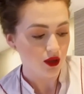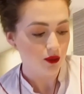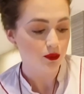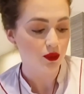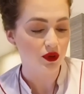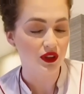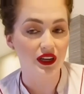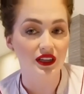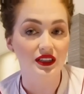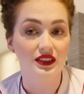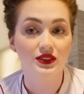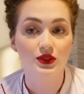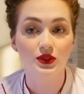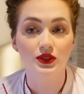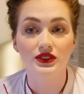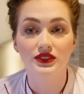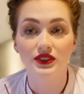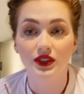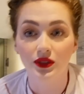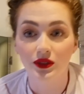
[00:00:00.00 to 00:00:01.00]
But that is
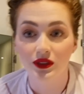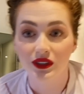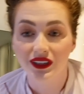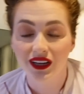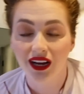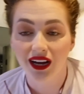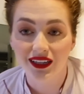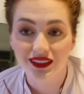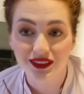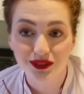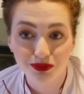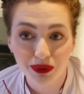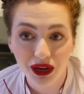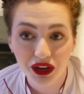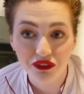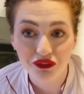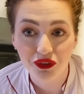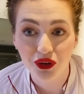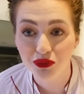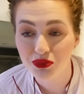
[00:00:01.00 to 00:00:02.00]
also kind of
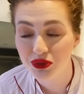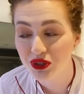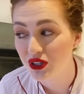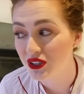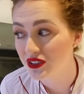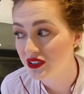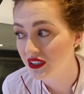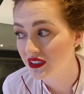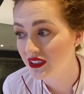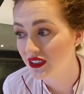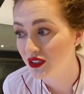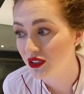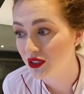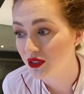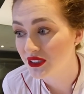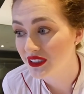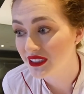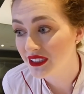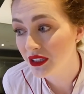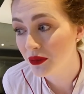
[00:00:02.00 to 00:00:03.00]
my fault because I didn't go
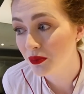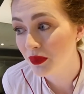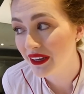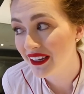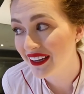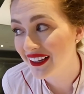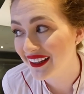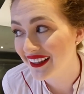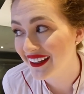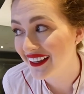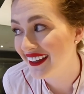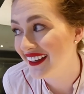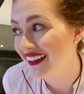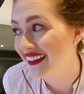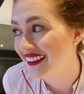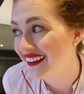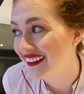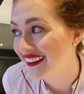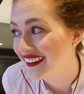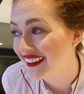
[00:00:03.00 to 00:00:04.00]
to sleep early.
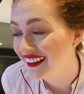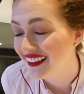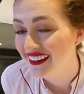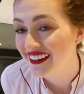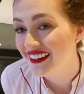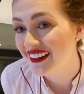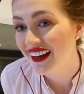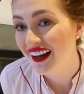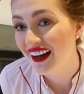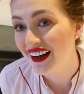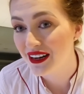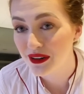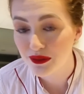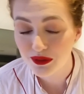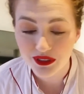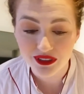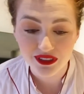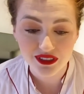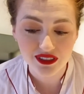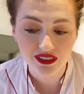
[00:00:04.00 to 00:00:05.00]
I
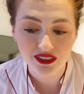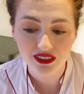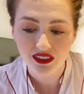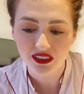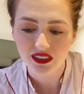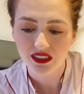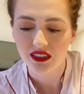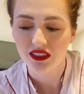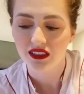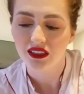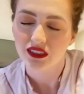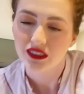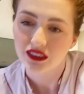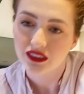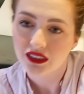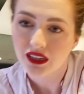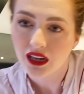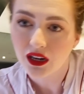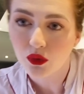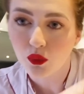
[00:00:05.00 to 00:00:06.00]
was
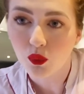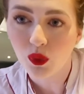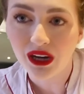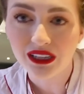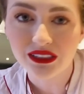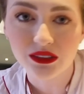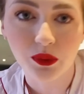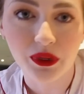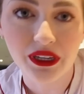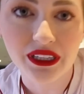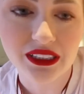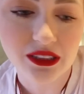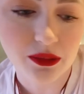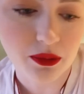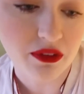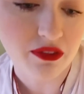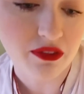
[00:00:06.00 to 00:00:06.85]
wide awake, to be